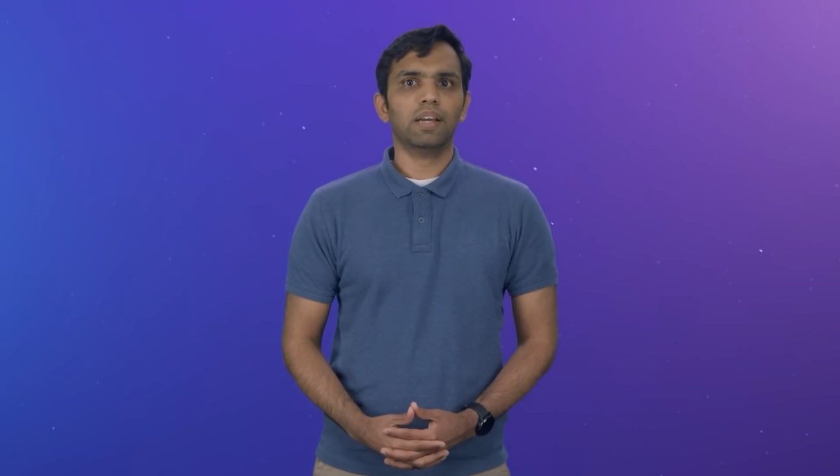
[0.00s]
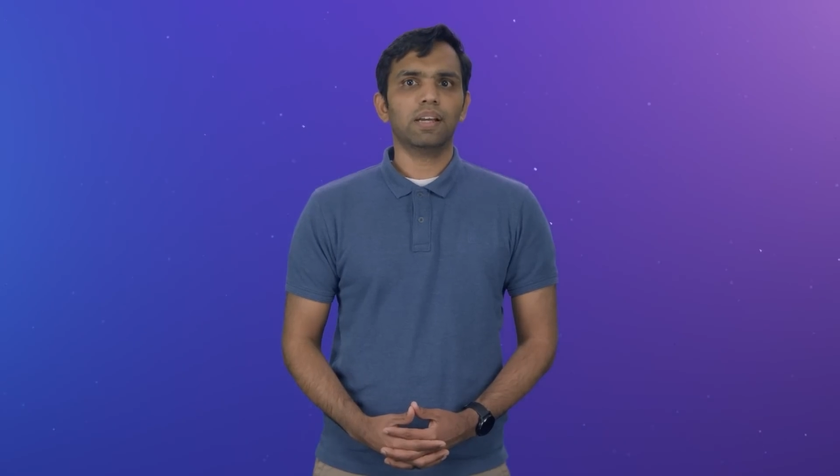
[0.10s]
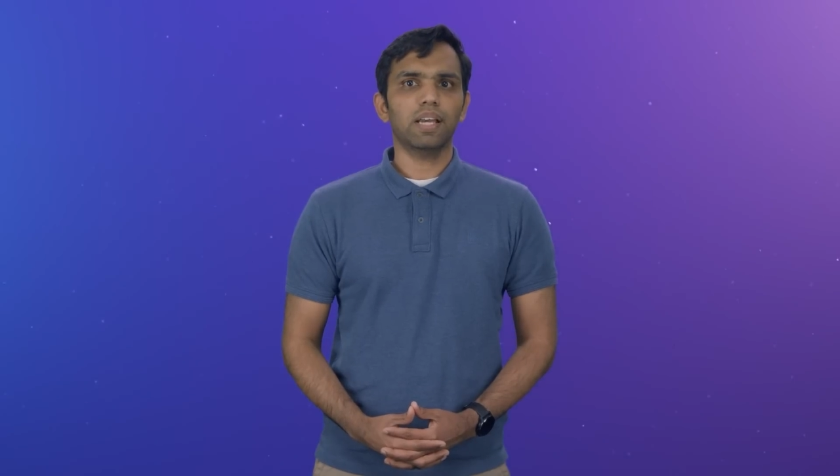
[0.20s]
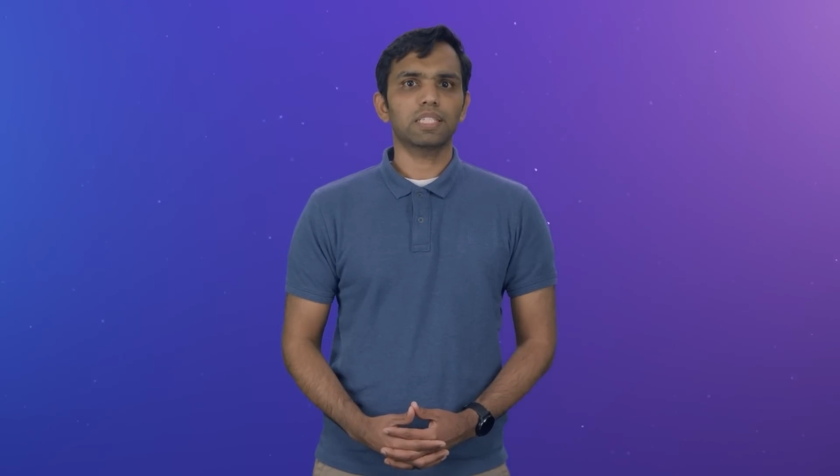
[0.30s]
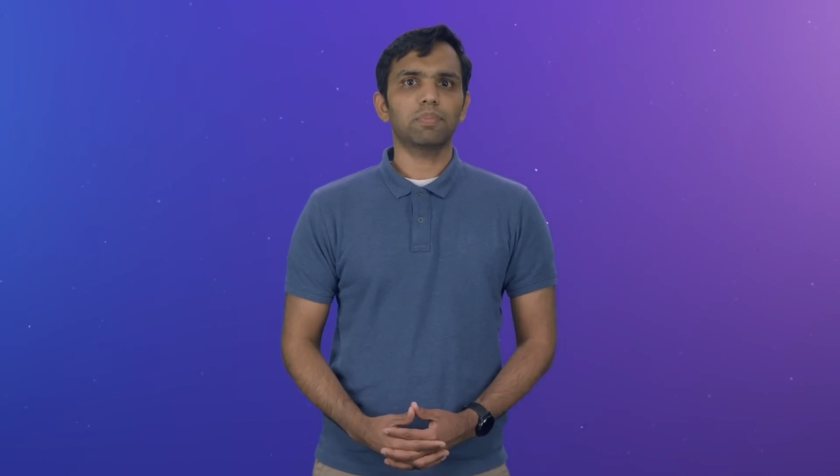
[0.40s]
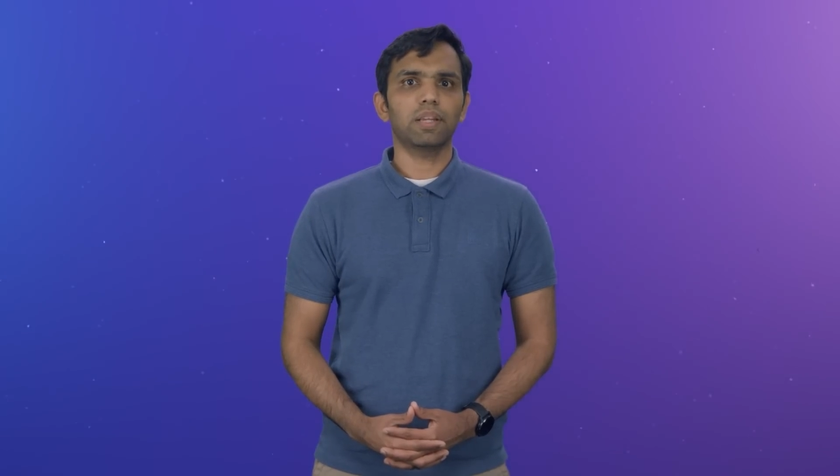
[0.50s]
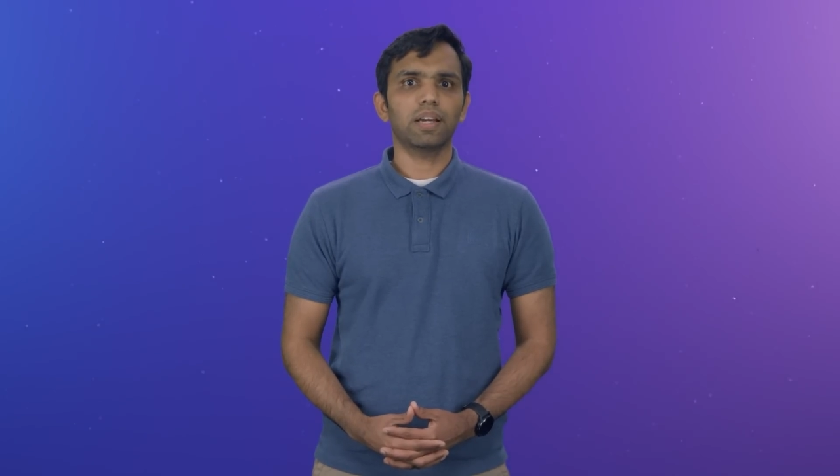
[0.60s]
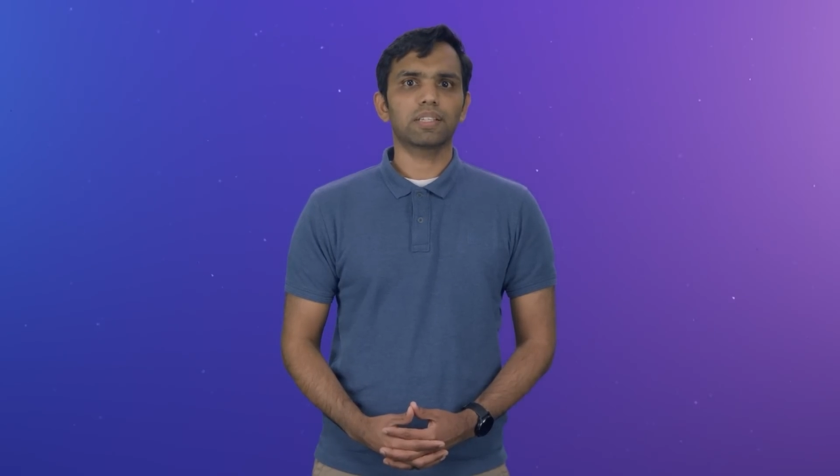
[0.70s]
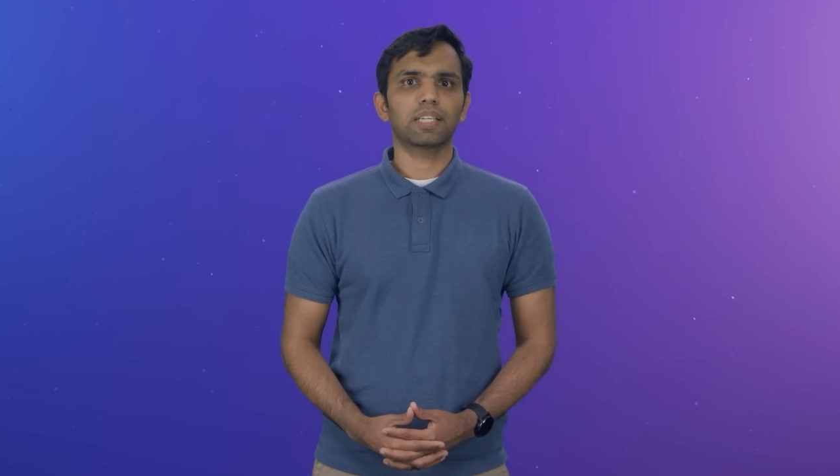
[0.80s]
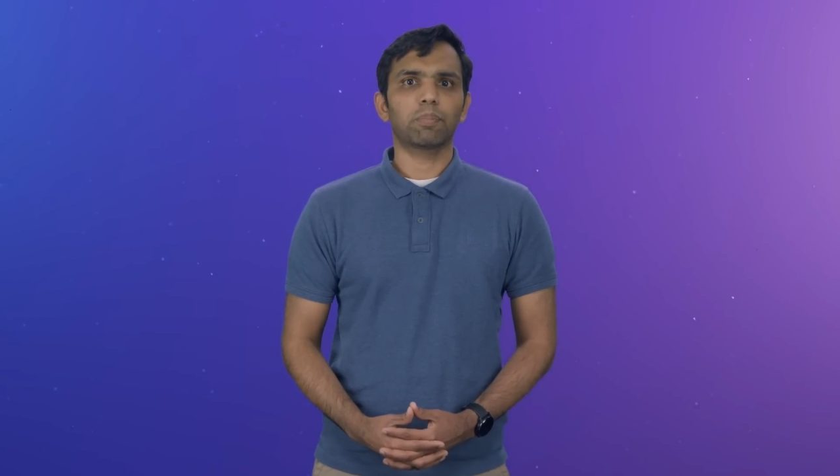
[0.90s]
custom
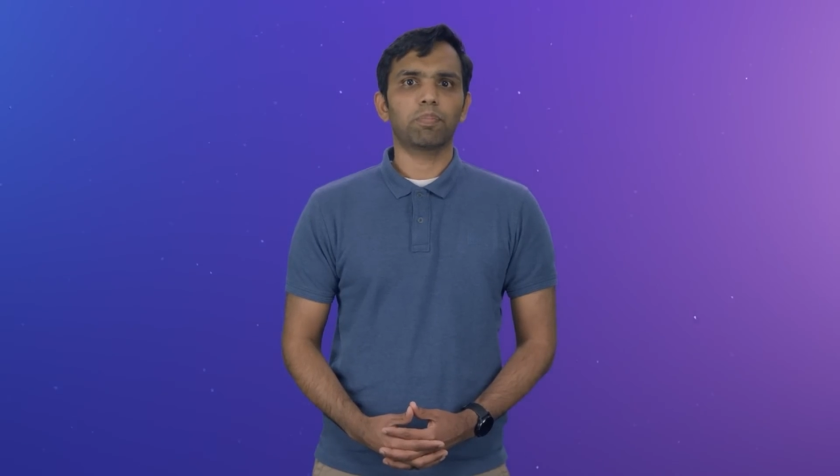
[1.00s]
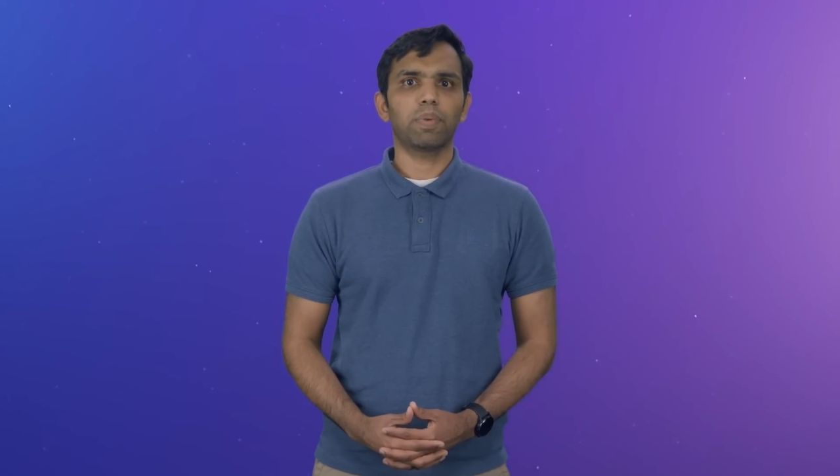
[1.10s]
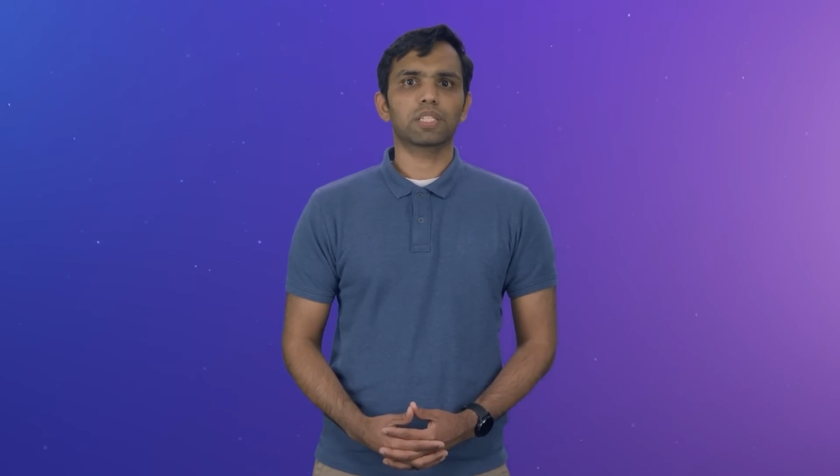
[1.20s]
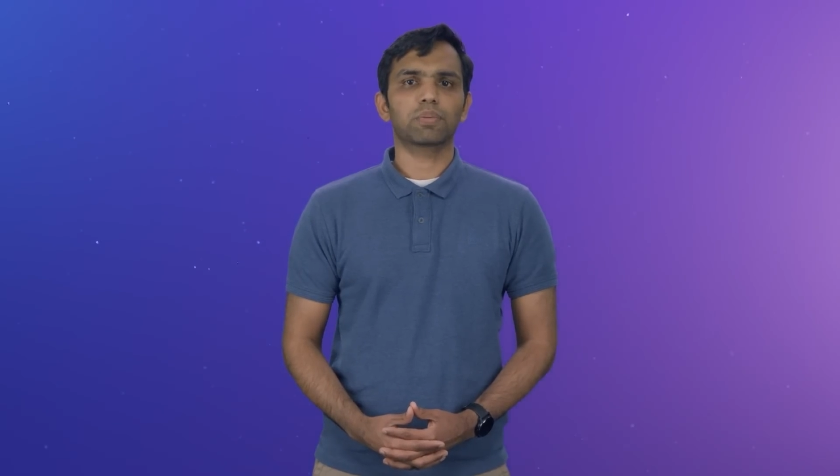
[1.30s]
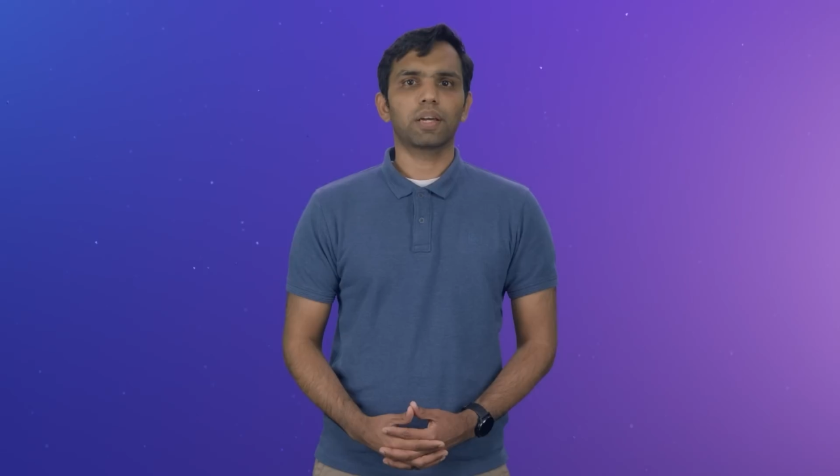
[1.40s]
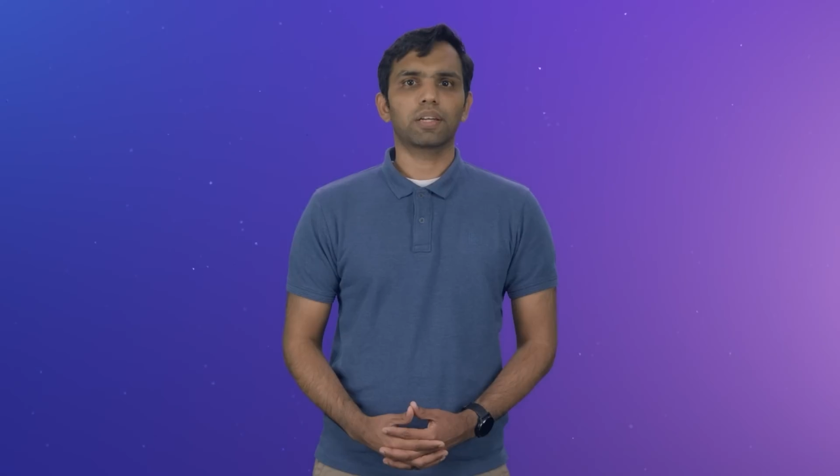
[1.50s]
layers are the best way